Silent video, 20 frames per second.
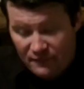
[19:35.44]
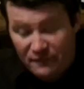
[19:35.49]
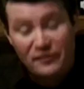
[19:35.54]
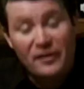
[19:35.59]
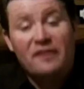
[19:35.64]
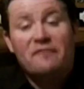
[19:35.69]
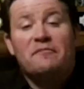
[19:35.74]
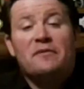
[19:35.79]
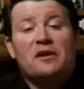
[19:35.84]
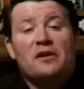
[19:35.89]

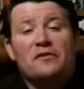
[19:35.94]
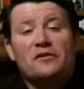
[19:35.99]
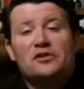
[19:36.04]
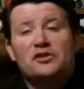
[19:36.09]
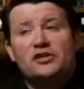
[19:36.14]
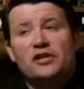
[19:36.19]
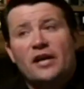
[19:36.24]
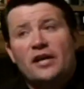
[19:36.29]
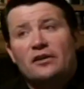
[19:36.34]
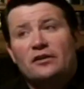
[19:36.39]
They've been on the
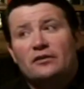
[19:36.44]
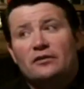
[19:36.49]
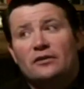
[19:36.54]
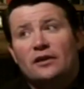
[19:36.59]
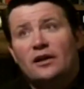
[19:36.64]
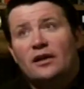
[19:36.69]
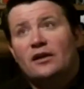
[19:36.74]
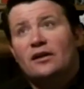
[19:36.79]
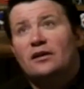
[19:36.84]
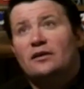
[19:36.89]
channel
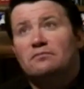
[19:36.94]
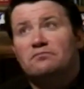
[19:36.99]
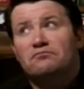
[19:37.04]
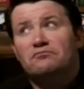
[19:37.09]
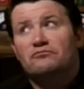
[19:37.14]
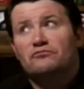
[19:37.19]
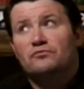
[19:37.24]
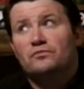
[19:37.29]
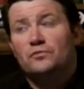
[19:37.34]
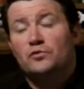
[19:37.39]

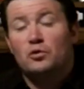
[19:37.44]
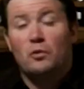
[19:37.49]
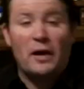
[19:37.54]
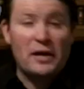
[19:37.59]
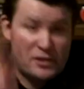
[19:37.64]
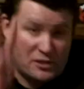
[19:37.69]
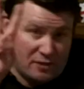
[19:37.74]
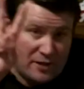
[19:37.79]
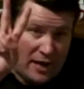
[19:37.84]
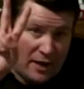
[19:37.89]

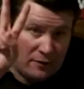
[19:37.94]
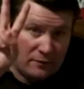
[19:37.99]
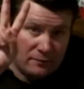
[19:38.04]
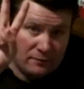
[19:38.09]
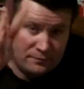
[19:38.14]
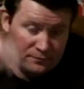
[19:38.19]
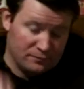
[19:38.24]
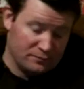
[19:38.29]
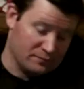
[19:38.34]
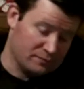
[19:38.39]
twice now.
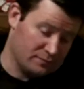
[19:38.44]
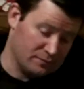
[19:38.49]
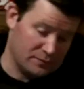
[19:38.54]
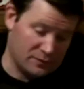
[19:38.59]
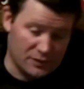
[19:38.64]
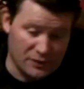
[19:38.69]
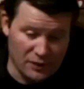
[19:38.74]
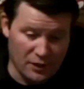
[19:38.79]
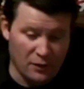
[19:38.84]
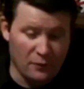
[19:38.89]

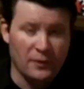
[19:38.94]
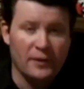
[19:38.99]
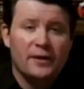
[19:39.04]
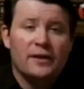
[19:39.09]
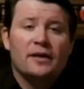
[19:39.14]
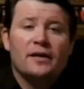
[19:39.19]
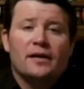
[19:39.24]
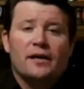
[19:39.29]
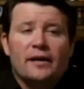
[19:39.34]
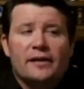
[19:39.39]
So
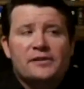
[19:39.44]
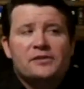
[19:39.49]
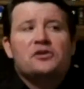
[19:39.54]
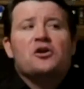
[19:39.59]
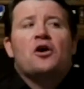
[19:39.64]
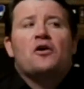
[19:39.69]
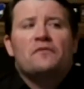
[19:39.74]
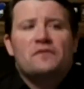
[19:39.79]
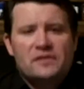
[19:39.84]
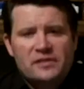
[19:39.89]
it's
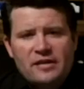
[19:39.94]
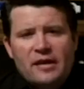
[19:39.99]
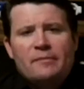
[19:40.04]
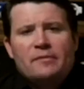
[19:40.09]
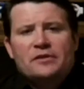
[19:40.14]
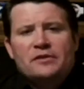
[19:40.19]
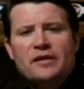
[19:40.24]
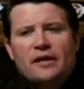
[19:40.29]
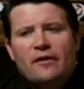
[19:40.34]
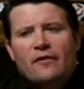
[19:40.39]
called The
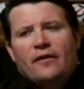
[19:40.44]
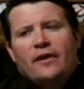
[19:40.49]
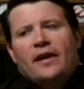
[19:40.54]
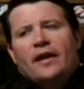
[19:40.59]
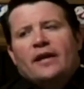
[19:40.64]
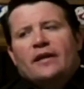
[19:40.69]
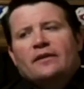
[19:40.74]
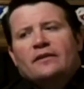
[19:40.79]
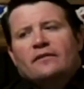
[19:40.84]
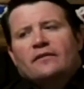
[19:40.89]
Cemetery,
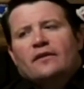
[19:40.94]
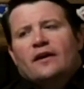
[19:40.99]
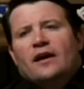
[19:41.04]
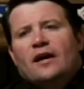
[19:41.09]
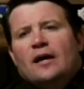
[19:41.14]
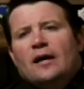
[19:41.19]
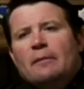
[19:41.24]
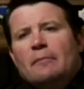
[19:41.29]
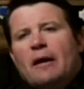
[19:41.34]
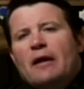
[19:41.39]
and
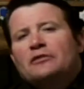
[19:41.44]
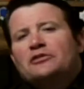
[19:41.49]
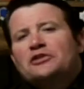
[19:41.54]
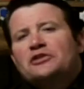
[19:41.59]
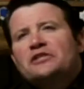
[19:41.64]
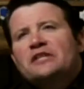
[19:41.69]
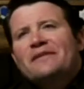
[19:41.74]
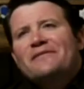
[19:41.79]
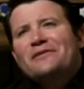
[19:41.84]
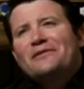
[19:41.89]
I'll
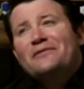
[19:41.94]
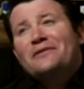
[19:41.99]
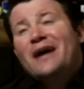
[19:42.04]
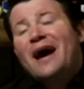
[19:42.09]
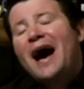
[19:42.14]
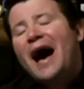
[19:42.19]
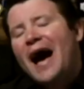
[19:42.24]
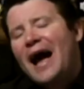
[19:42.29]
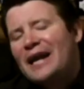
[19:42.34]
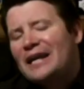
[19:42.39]
just give you
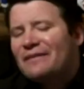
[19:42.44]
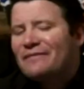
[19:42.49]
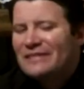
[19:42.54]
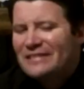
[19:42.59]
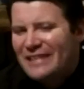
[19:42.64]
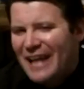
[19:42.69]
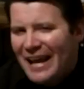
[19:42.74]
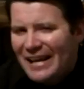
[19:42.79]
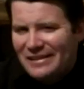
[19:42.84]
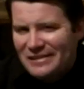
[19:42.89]
kind of a
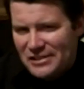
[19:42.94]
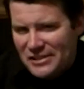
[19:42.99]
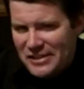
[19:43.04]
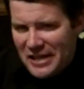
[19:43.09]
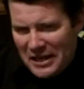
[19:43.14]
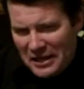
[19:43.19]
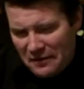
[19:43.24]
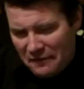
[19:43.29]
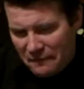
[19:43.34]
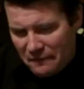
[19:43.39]

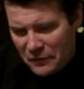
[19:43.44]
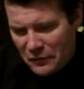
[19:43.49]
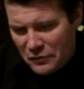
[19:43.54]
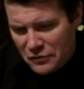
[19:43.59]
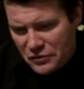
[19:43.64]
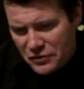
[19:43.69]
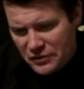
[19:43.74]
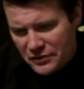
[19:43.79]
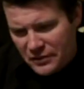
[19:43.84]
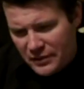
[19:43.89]
10-second
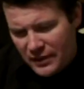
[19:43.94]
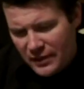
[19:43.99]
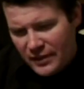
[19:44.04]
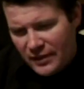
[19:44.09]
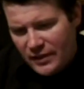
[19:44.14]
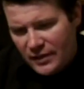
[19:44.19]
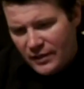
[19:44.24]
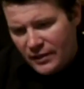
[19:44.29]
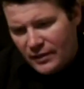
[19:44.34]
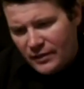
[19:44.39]
version.
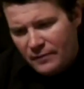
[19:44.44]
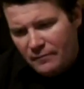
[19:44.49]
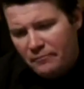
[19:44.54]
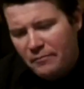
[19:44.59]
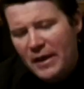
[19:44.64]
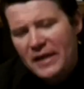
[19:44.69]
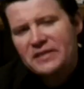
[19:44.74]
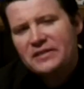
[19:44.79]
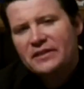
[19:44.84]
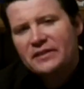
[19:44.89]

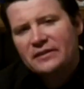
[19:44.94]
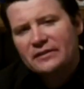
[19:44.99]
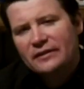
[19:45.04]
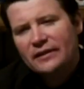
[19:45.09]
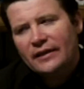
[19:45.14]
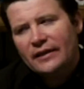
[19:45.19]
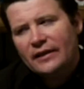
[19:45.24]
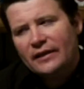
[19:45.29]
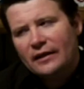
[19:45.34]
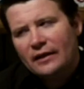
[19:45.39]

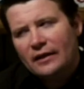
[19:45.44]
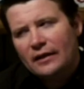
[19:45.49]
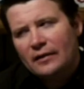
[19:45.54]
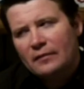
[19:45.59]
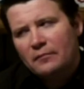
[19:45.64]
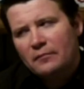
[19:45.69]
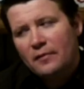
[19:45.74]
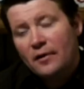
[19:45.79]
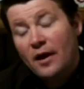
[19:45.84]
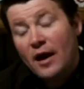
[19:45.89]
Basically,
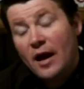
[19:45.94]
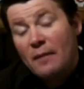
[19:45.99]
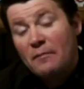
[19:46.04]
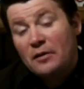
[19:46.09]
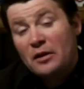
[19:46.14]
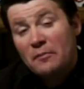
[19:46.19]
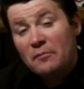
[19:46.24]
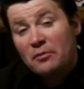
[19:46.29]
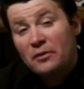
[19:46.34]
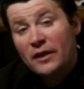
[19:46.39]
I'm
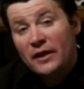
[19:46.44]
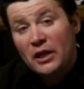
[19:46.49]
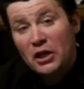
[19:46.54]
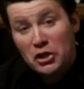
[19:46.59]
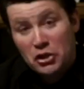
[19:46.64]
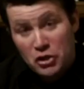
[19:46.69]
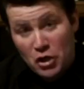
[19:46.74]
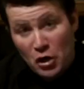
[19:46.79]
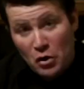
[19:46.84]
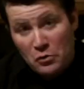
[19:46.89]
going to play a
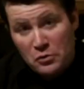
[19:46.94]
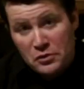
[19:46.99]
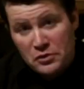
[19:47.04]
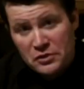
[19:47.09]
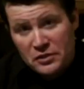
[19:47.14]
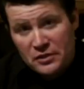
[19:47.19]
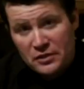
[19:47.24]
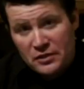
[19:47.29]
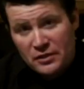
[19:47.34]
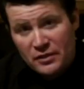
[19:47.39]

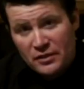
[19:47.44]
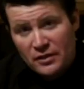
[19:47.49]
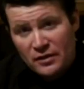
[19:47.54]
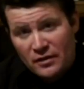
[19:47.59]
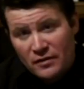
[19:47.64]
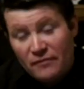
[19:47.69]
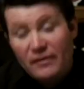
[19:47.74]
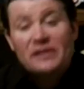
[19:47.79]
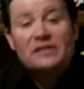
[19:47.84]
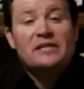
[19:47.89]
ghost
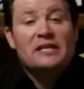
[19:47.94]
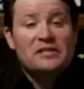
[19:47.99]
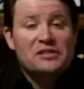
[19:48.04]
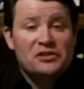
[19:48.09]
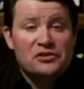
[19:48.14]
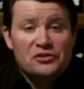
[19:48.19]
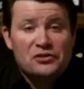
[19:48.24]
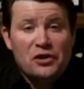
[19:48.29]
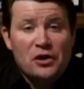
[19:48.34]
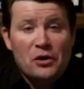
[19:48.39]
that
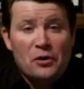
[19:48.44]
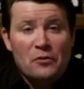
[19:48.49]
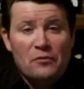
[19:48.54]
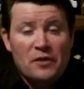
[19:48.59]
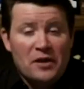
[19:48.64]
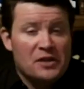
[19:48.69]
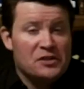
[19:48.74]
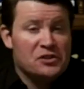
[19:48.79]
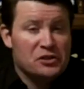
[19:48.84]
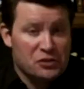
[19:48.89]
doesn't know
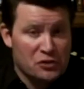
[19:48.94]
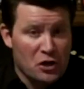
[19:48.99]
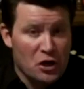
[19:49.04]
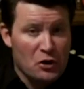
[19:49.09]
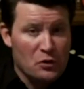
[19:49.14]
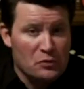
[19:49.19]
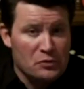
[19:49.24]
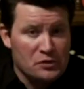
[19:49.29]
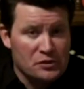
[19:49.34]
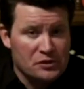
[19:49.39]
that it's a
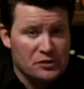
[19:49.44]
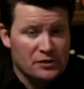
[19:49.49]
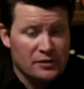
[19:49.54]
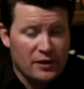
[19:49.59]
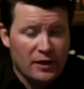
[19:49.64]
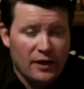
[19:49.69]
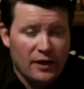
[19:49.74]
ghost.